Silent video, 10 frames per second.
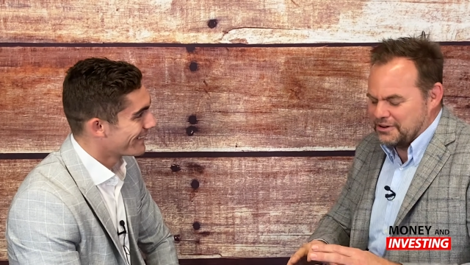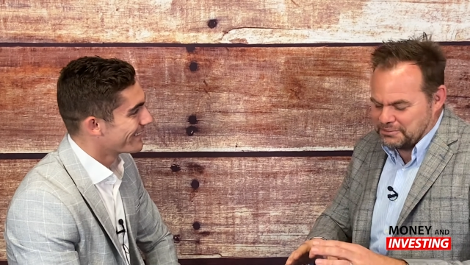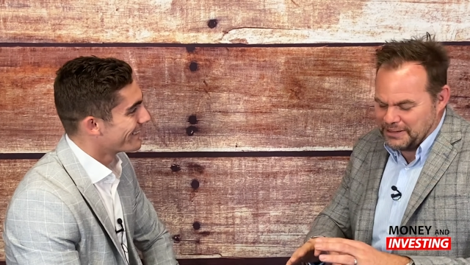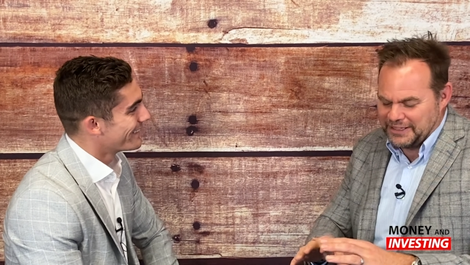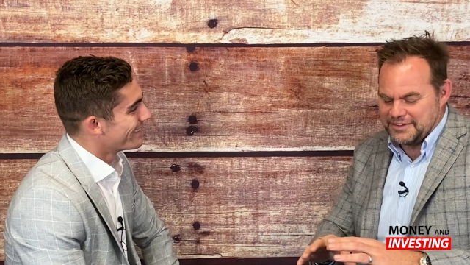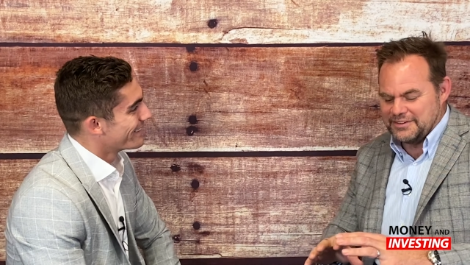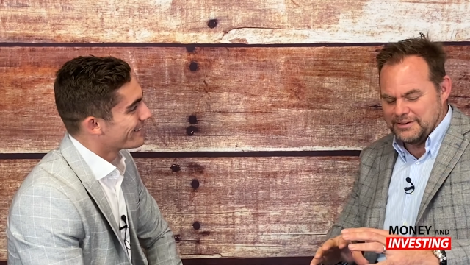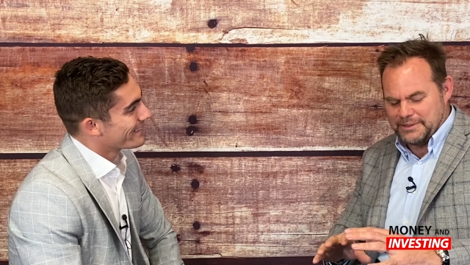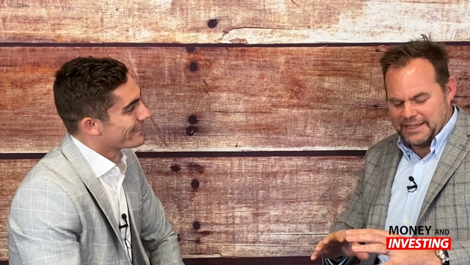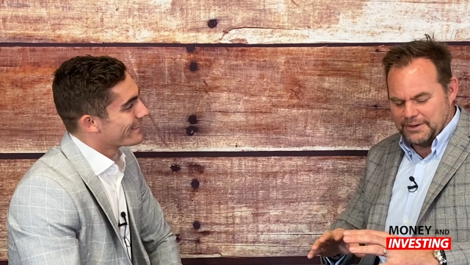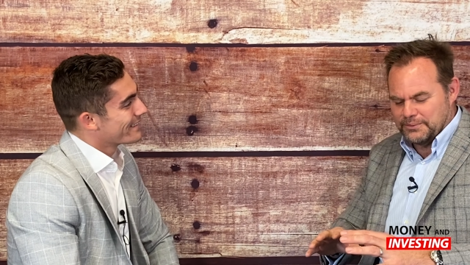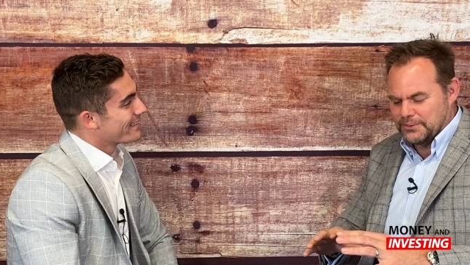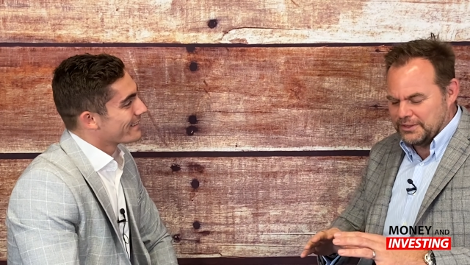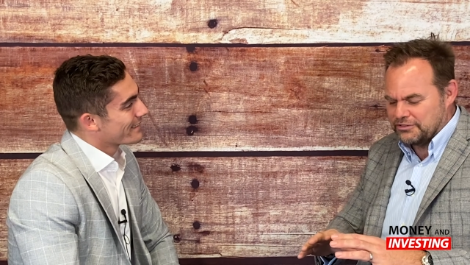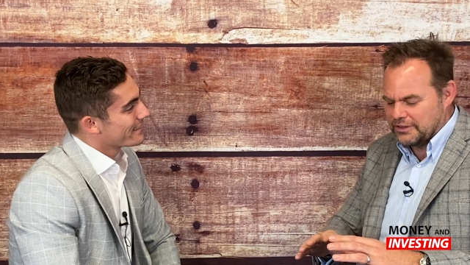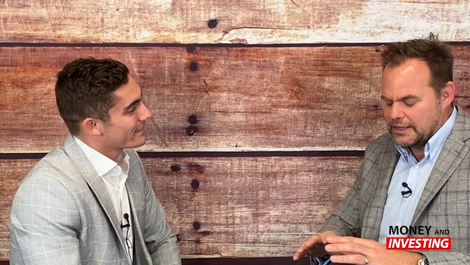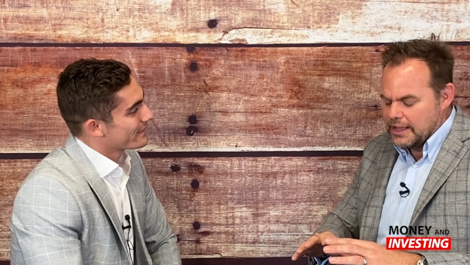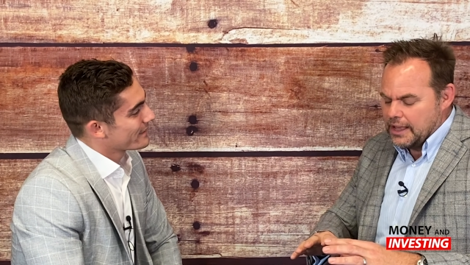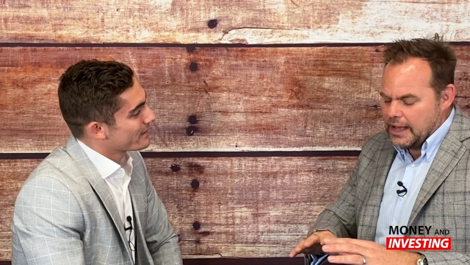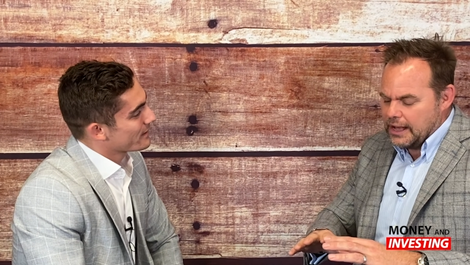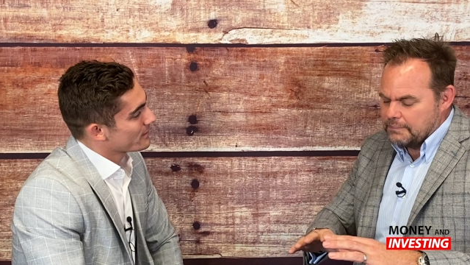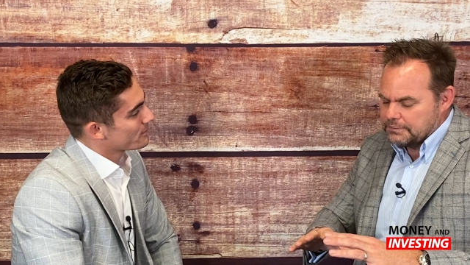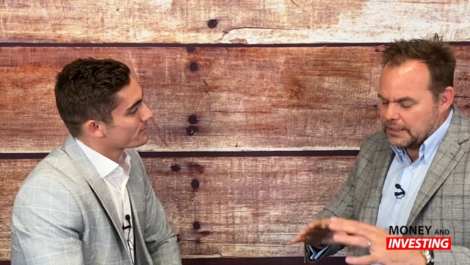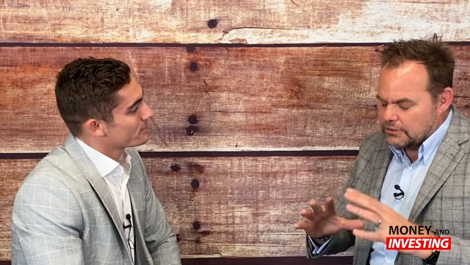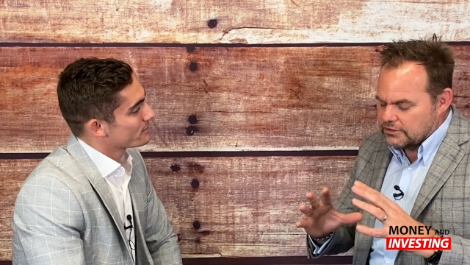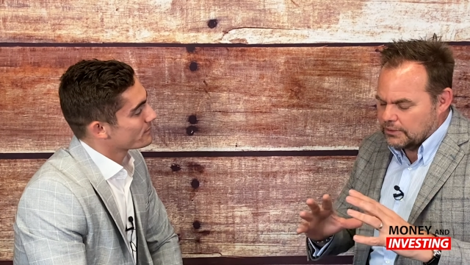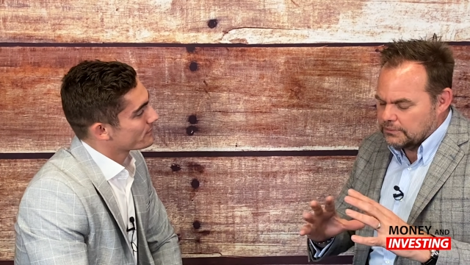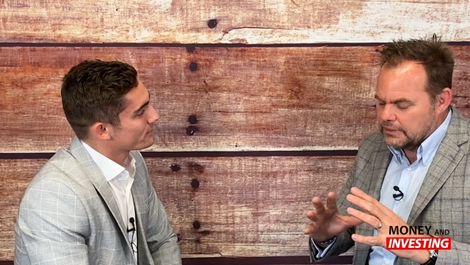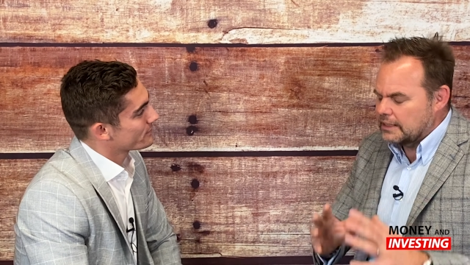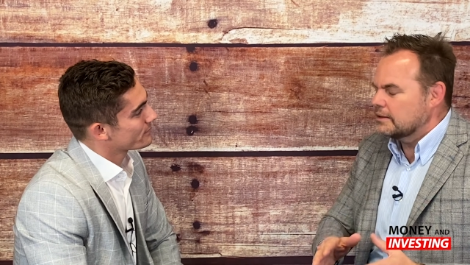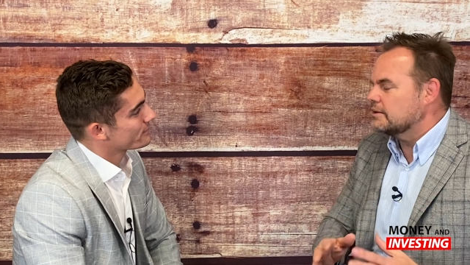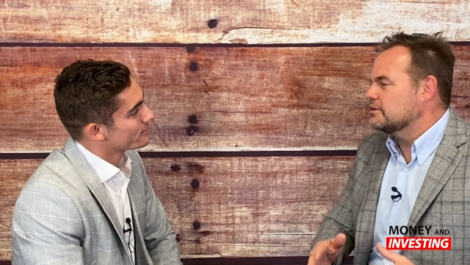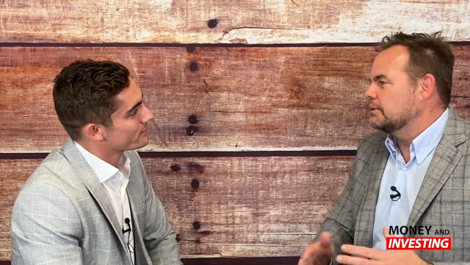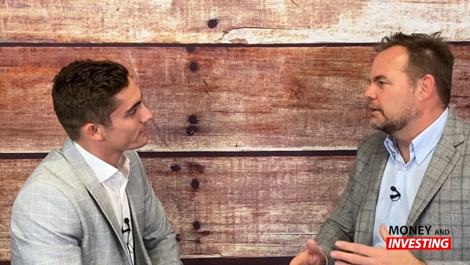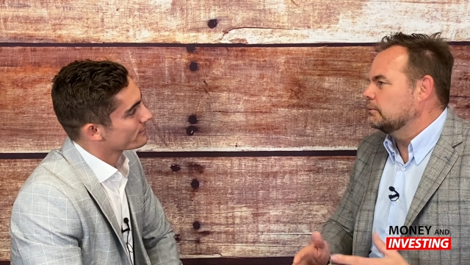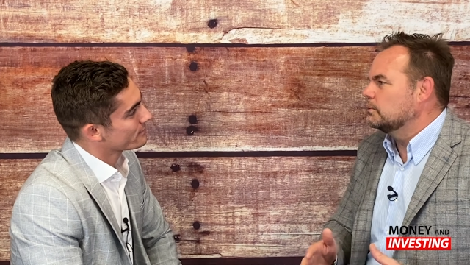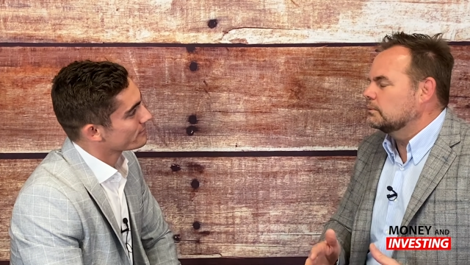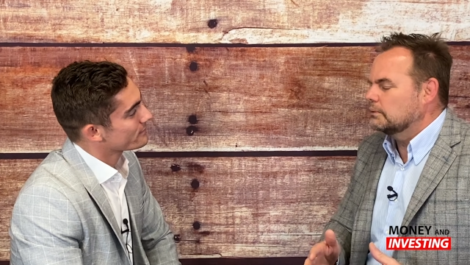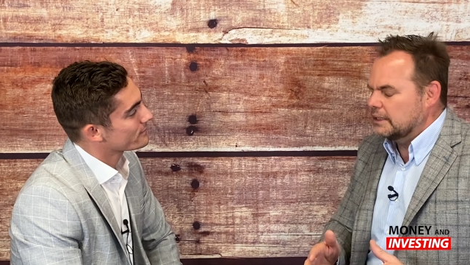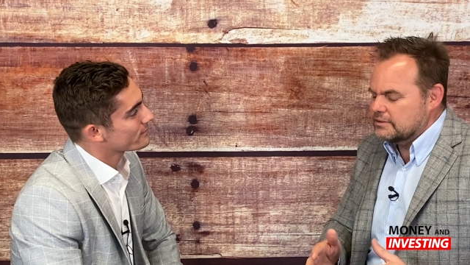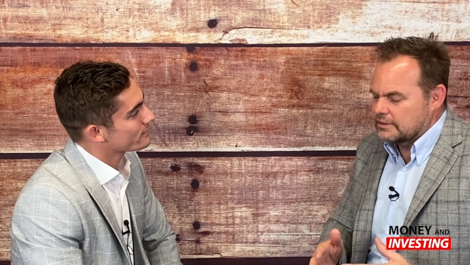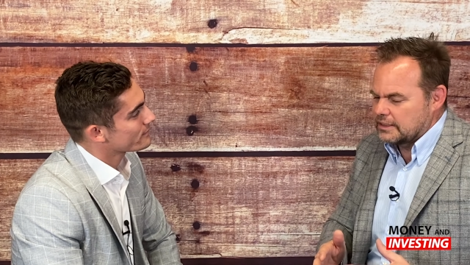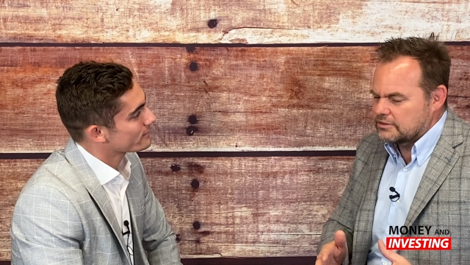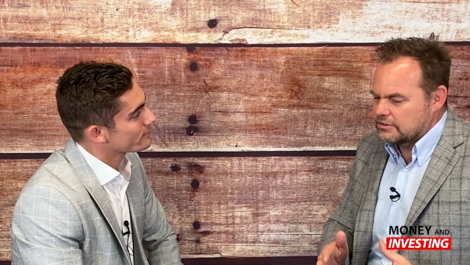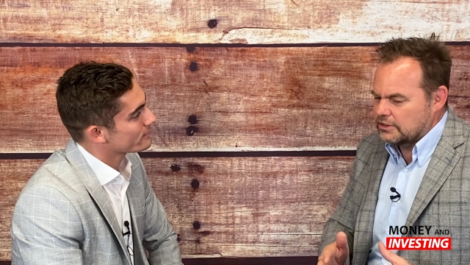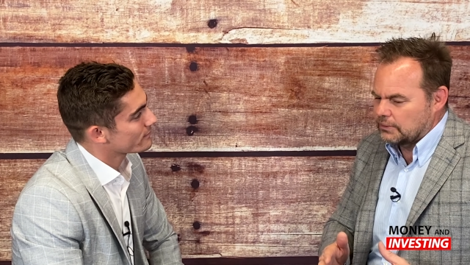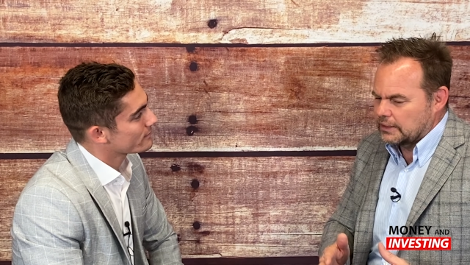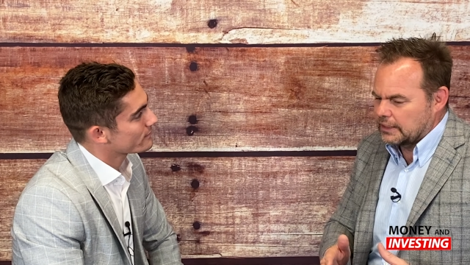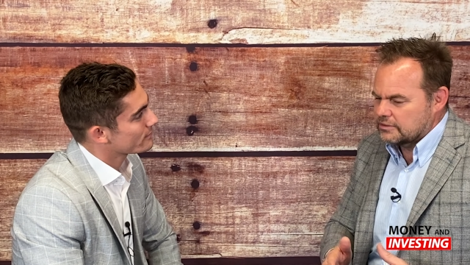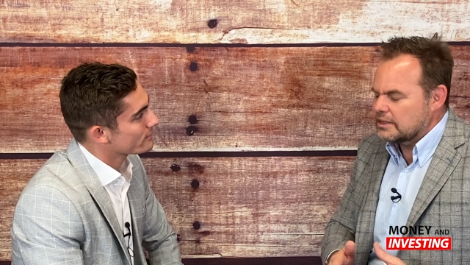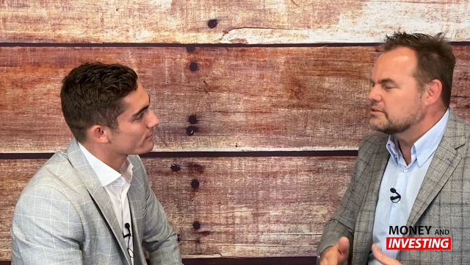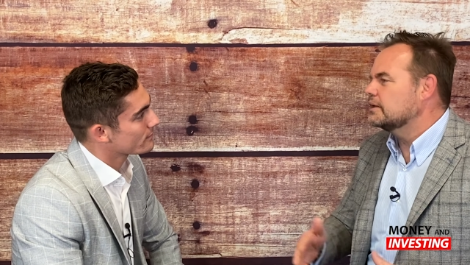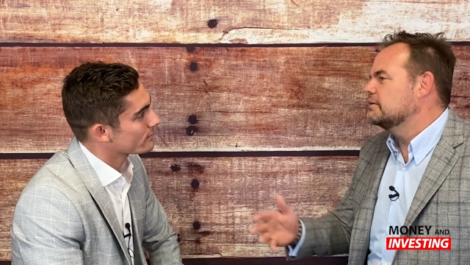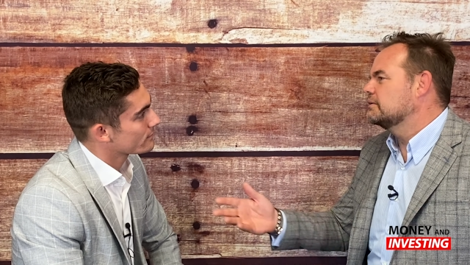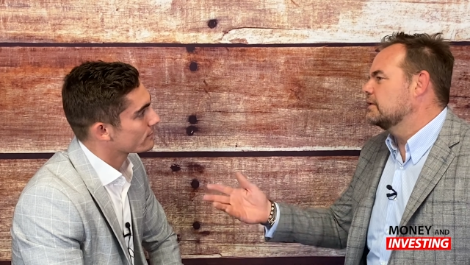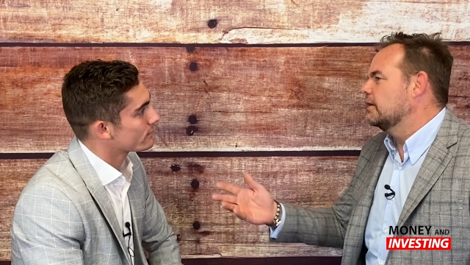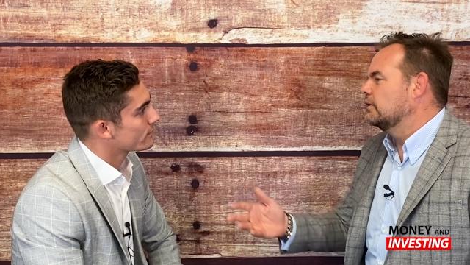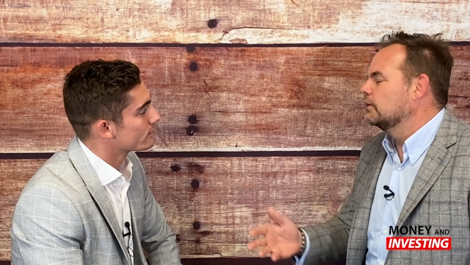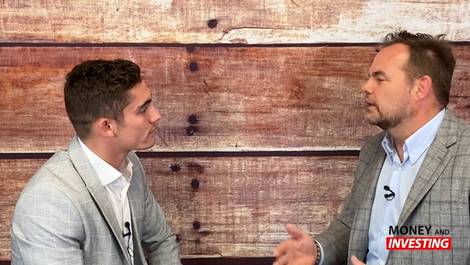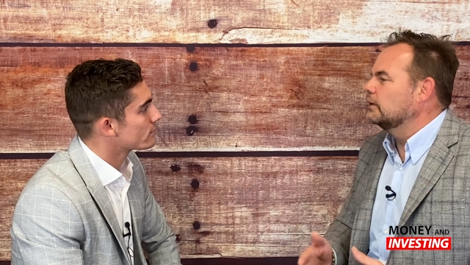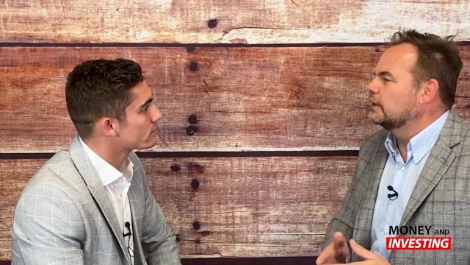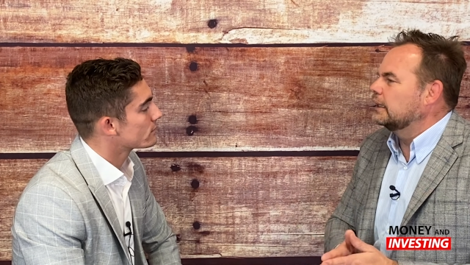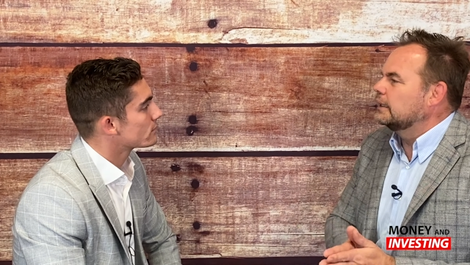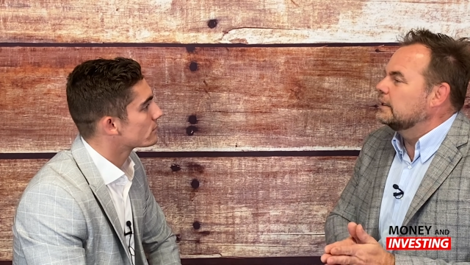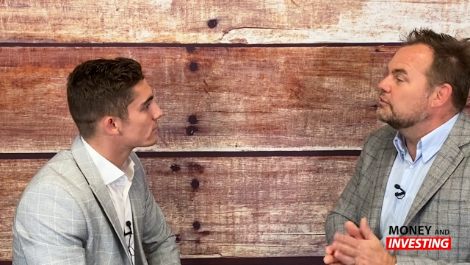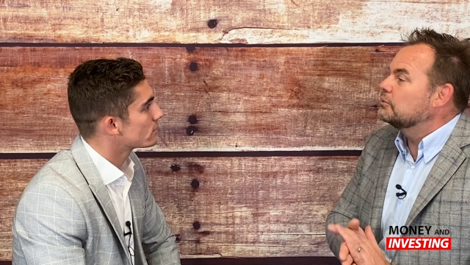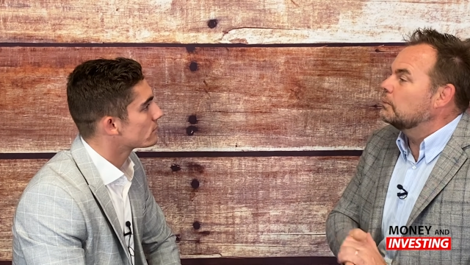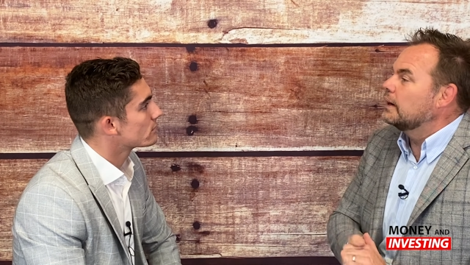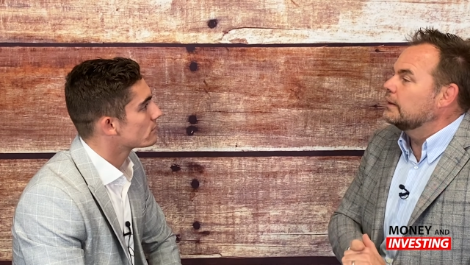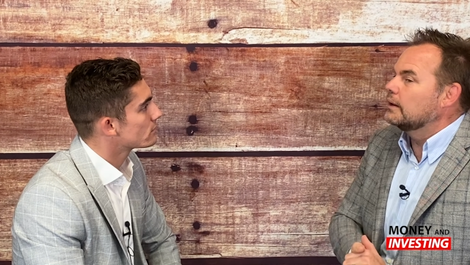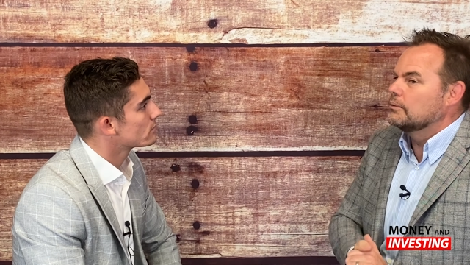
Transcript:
Speaker 1: of spending your time. But hey, we're all different. You know, so yeah, that's something that isn't necessarily the case. Let's say, looking in a different way though,